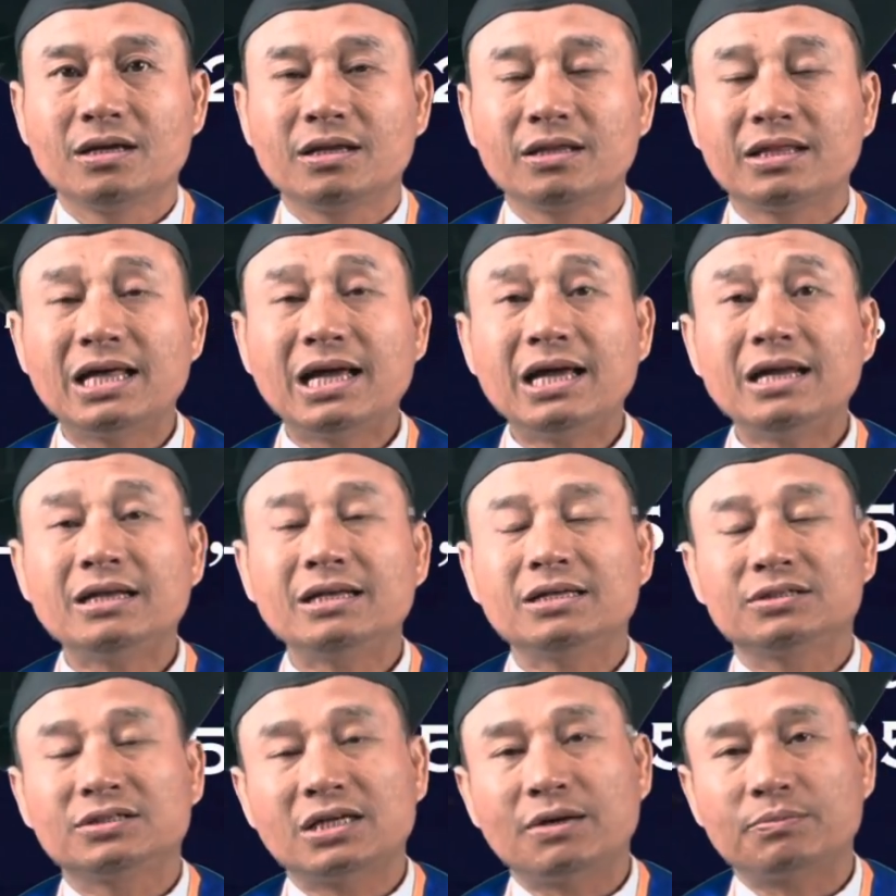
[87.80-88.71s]
Then
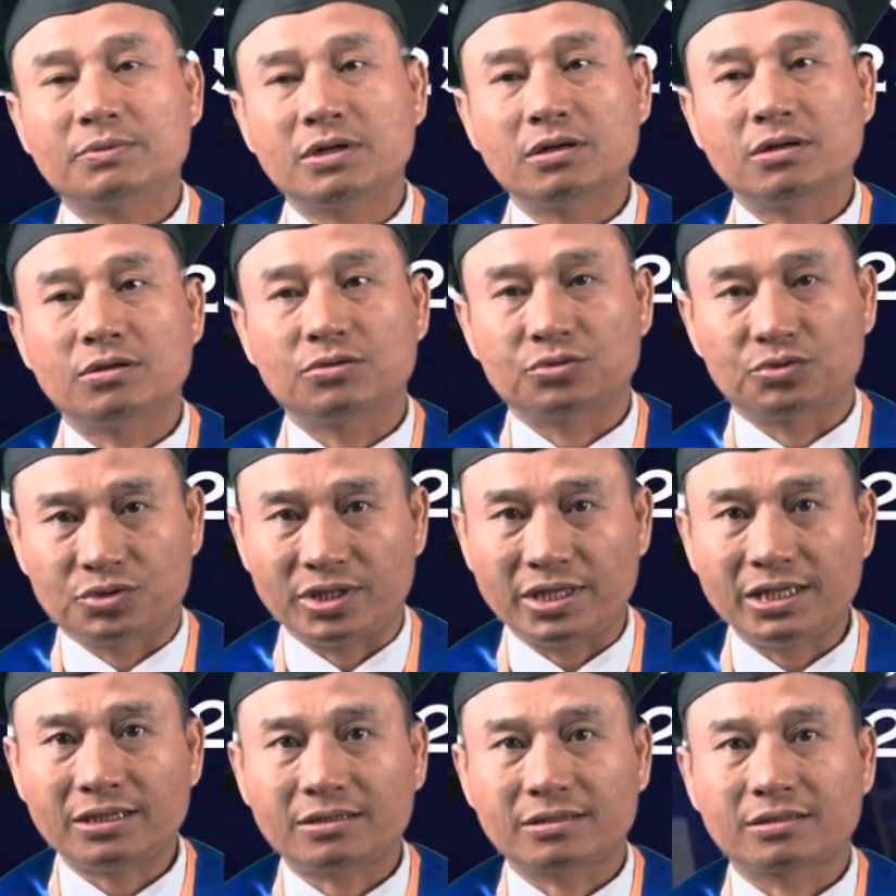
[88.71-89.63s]
in chapter
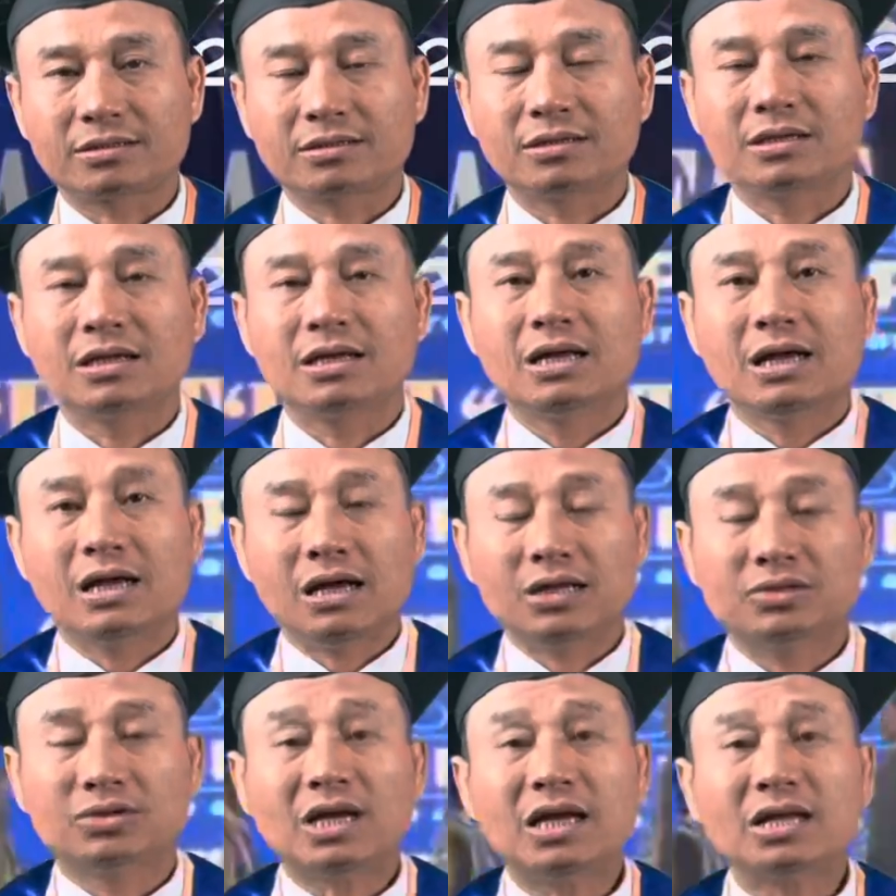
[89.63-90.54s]
6,
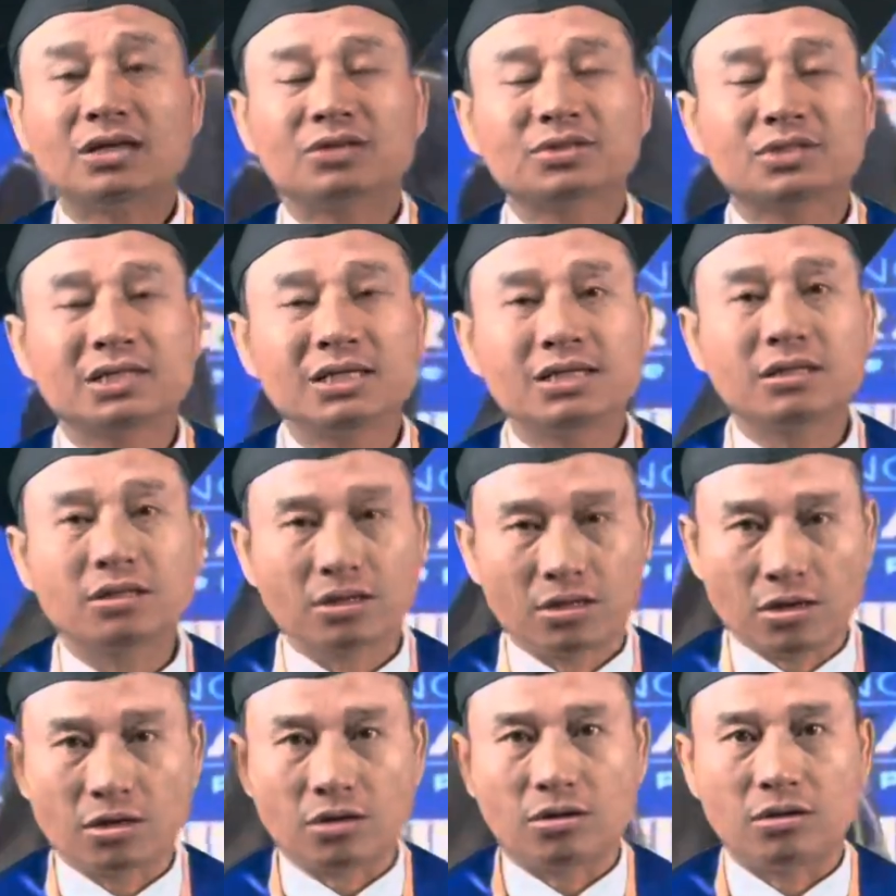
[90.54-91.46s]
Isaiah sees the
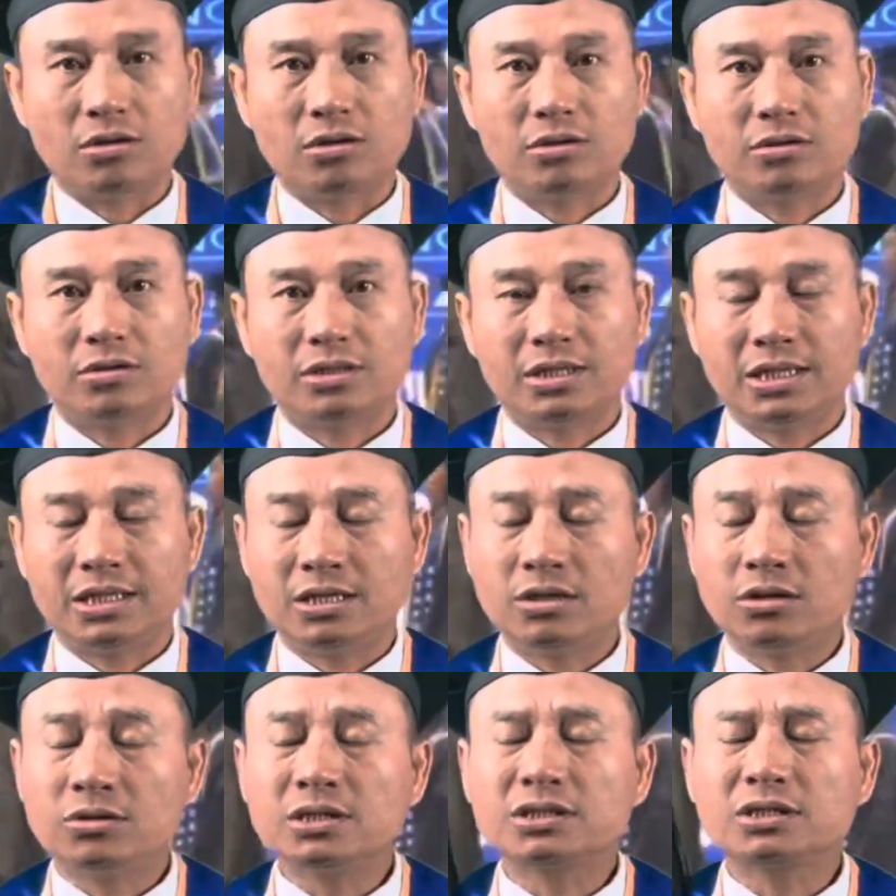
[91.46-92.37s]
Lord in
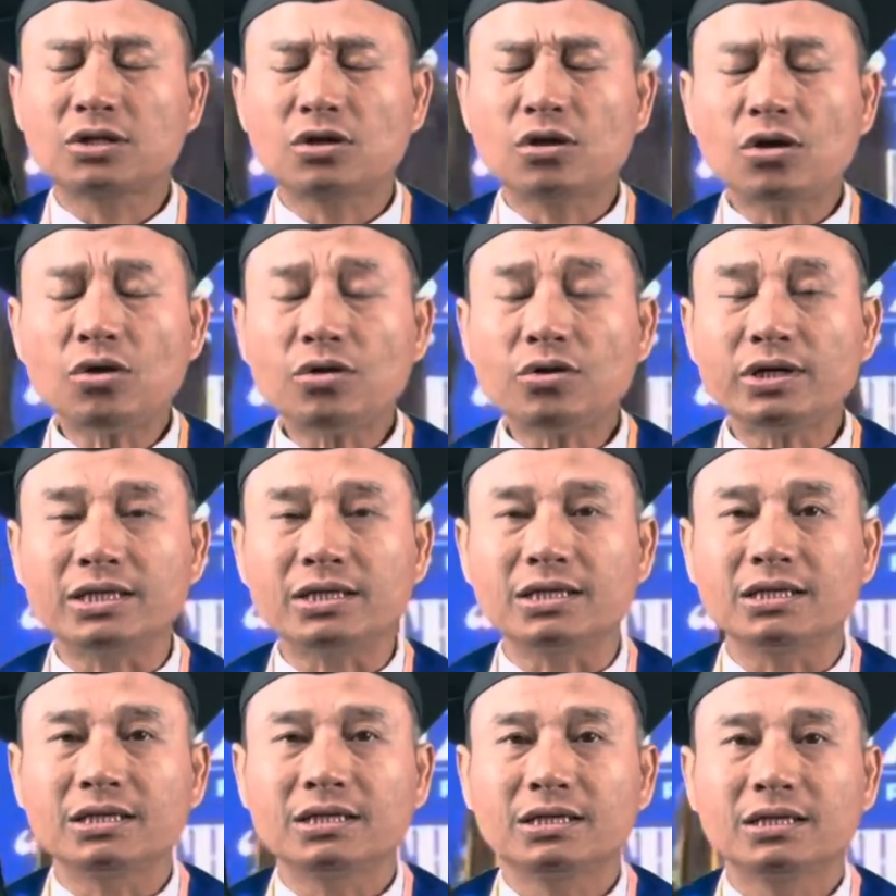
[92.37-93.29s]
all his glory.
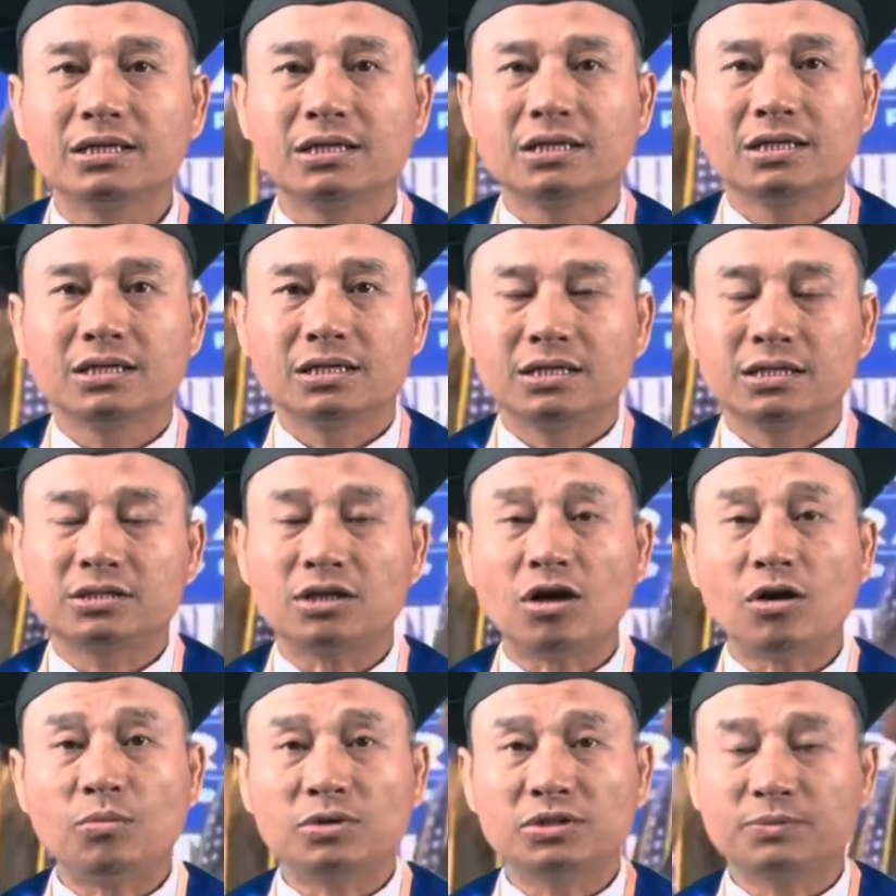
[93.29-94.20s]
He's
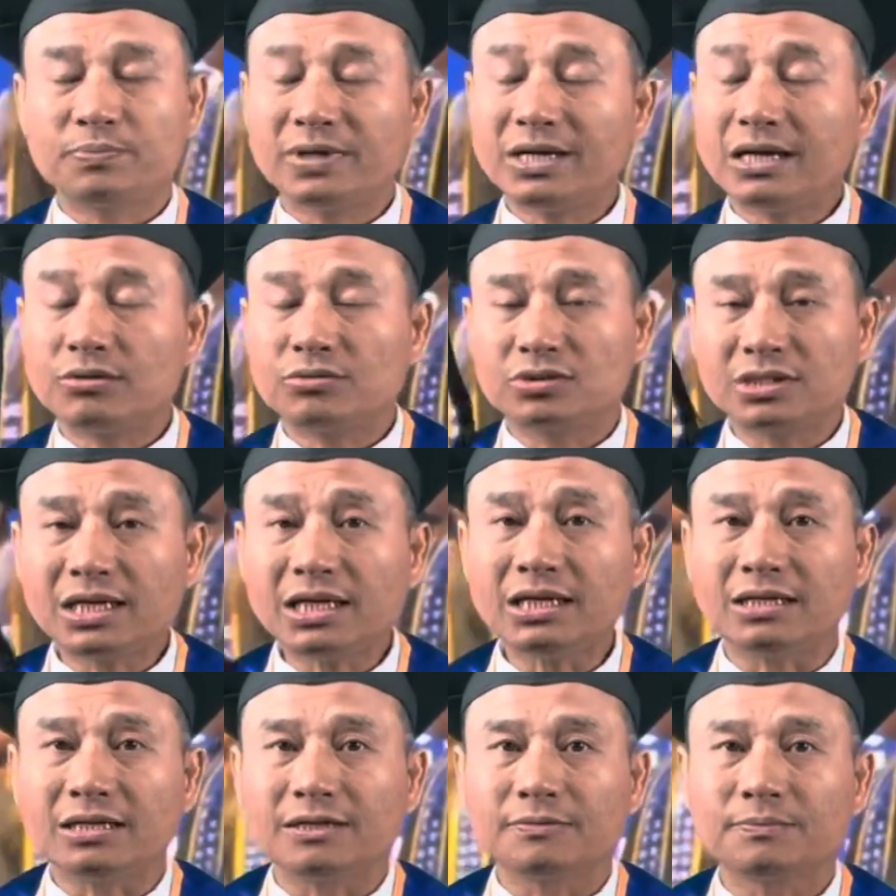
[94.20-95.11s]
almost feeling the
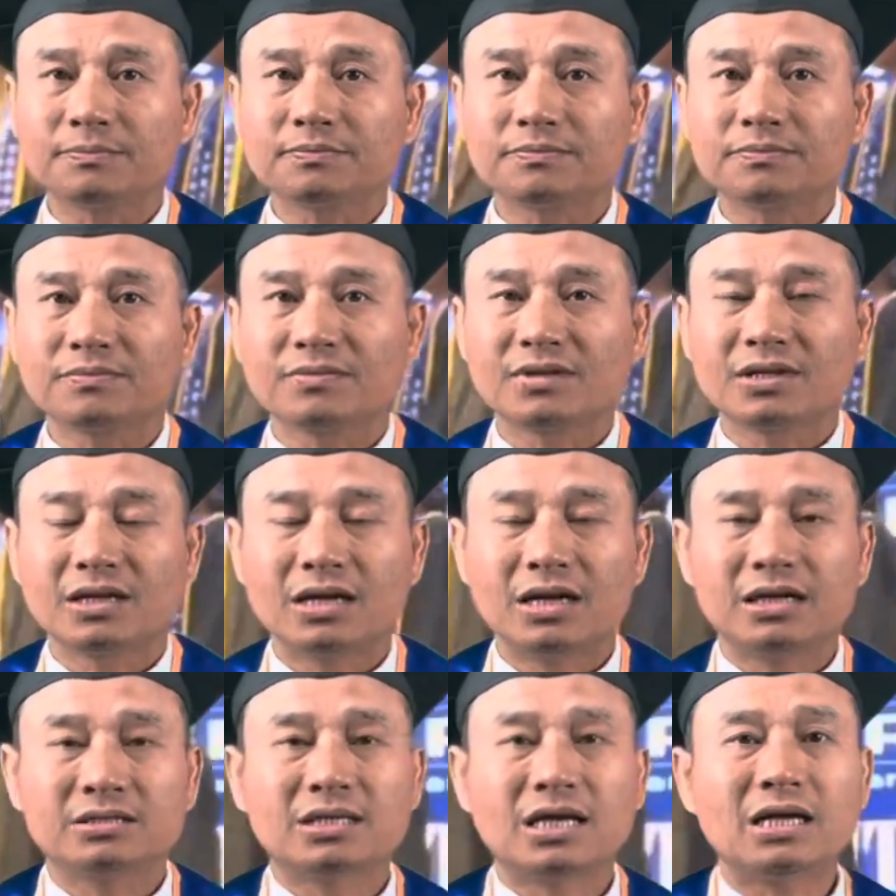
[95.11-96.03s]
same.
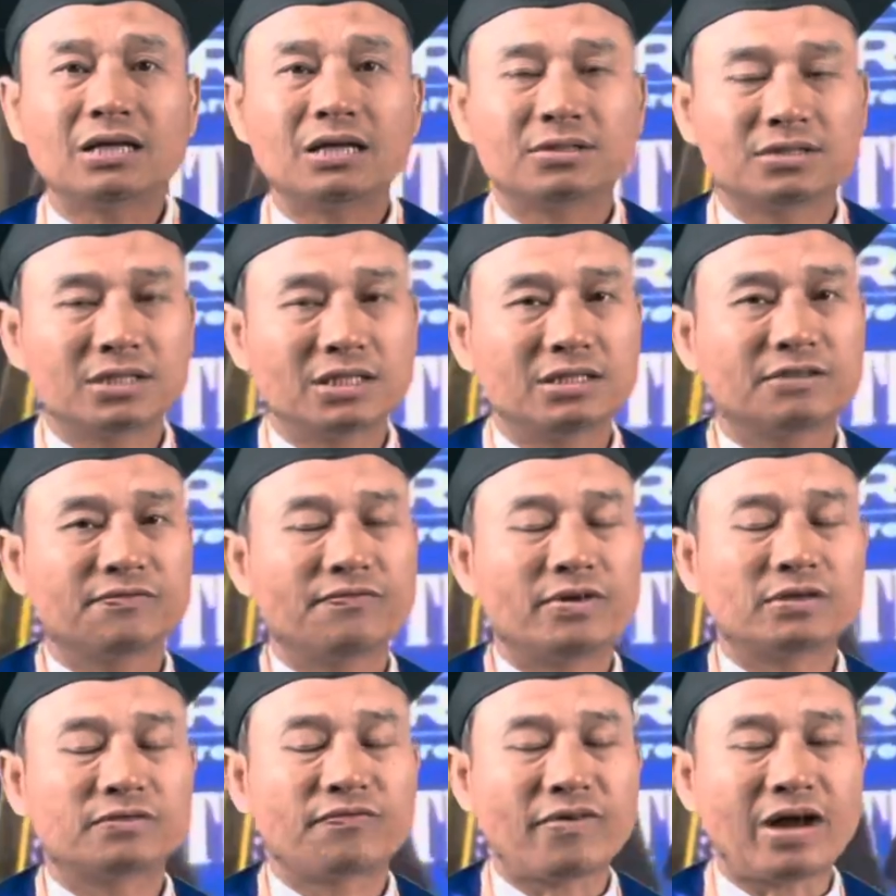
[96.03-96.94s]
Isaiah 6
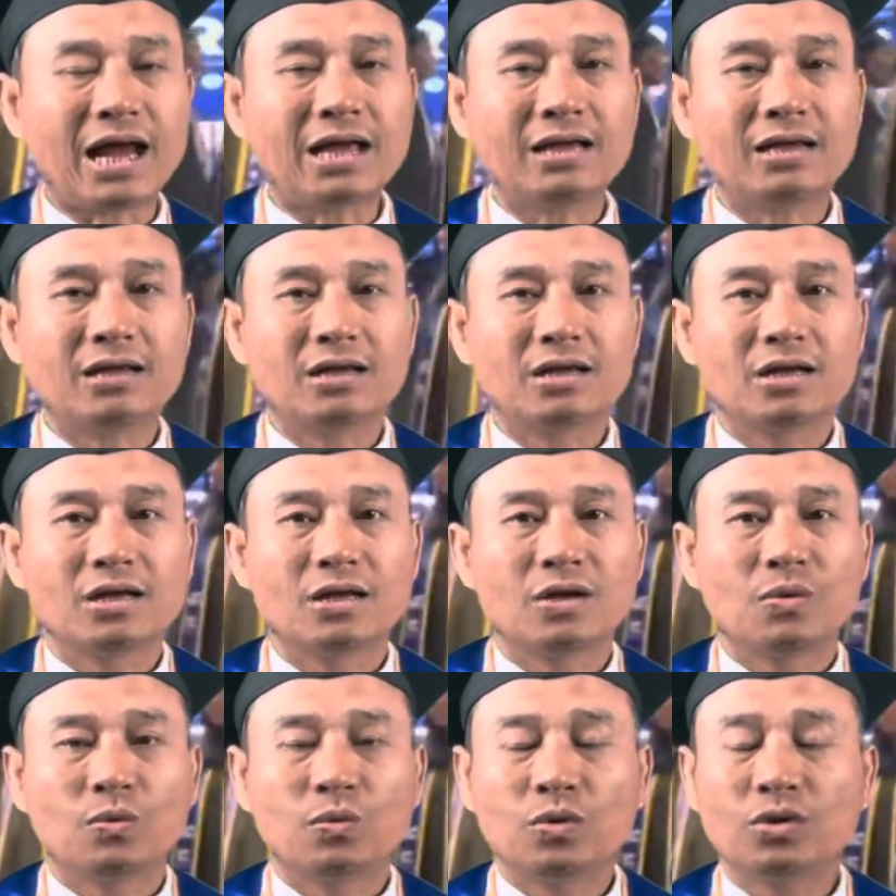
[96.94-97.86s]
verse 5,
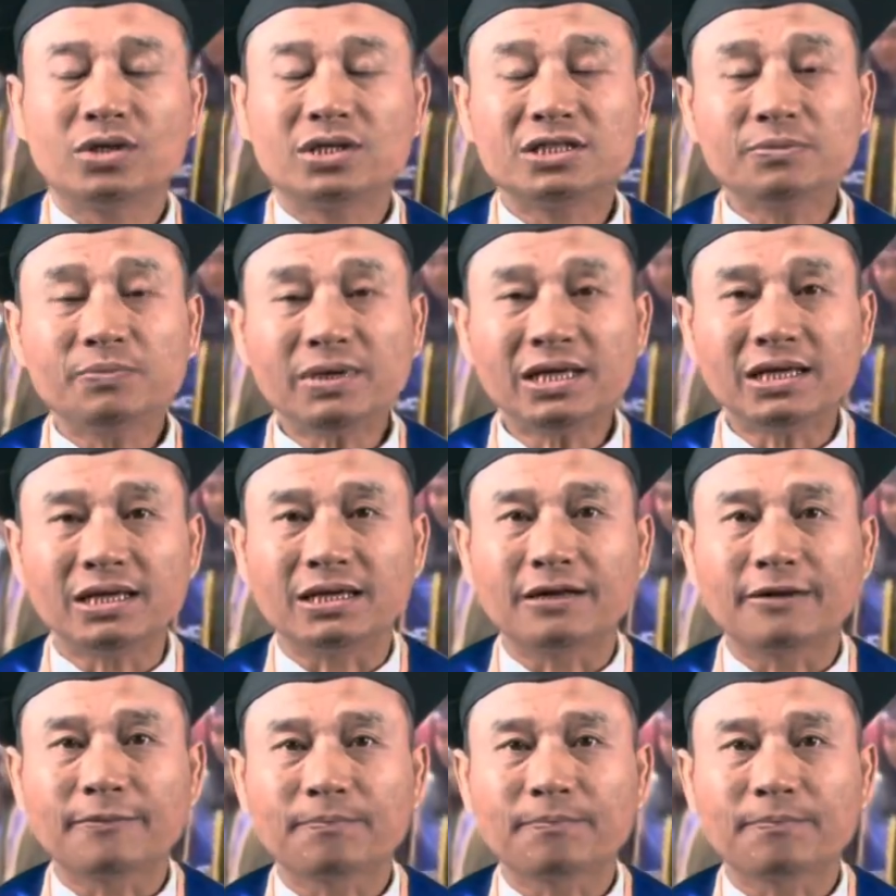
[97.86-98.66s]
woe is me.